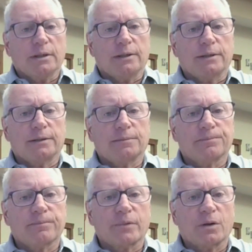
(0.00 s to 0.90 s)

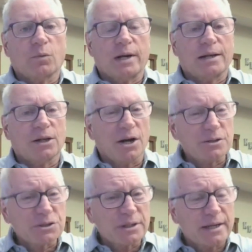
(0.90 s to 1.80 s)
what
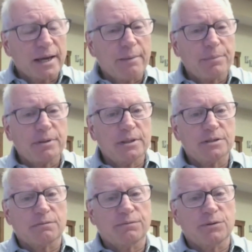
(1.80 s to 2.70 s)
largely happened
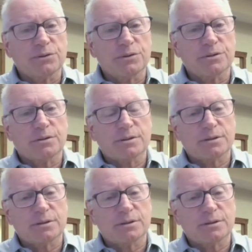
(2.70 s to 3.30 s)
is the futures